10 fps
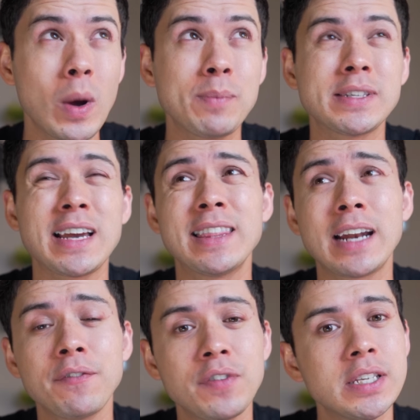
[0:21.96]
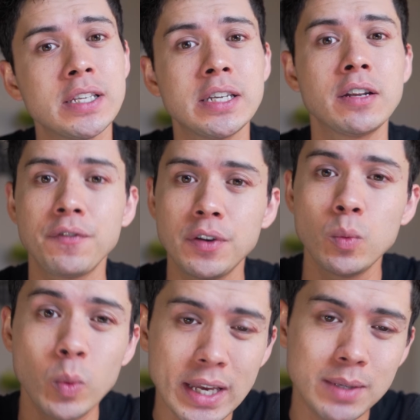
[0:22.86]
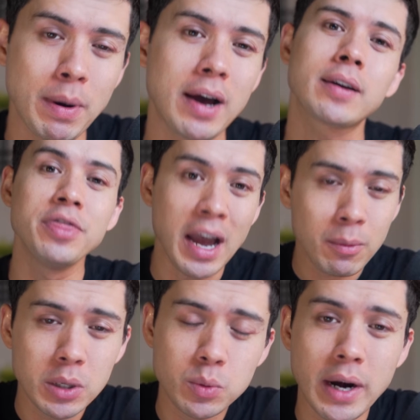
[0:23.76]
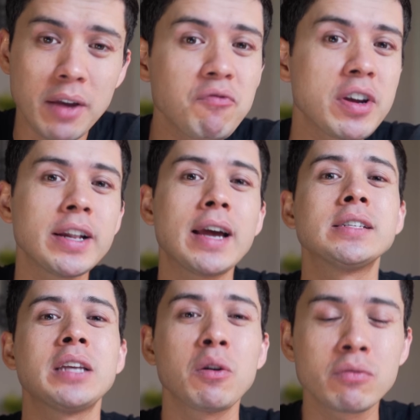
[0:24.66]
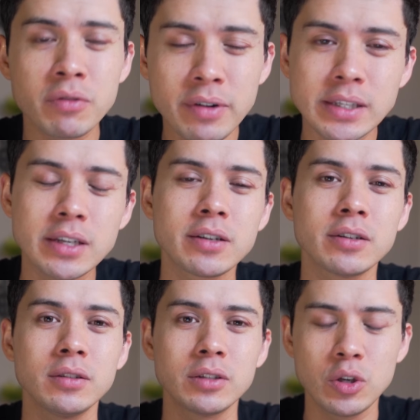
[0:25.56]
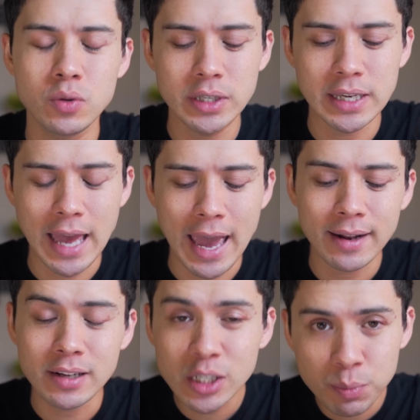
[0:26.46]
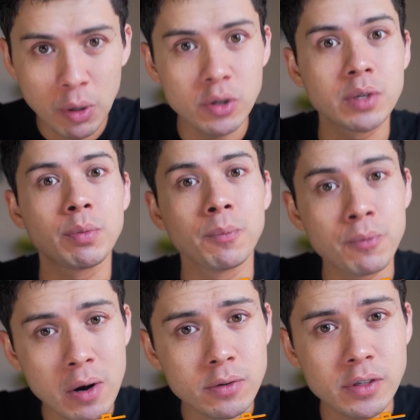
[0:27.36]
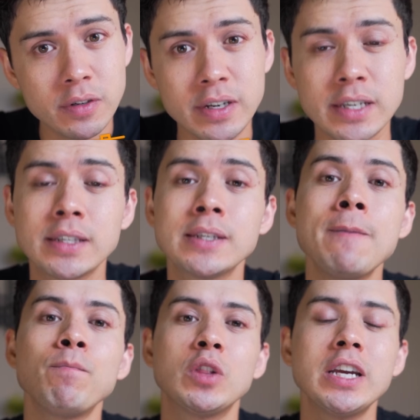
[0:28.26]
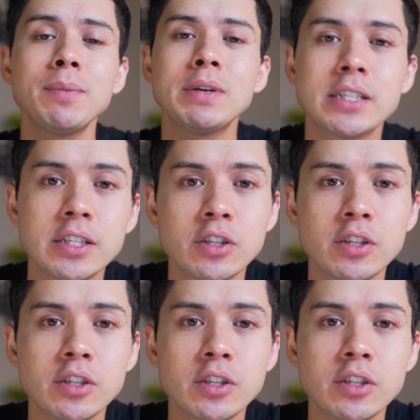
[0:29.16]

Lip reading: website that I visited a few weeks back. That was when I realized how critical using a disposable browser is, leading me to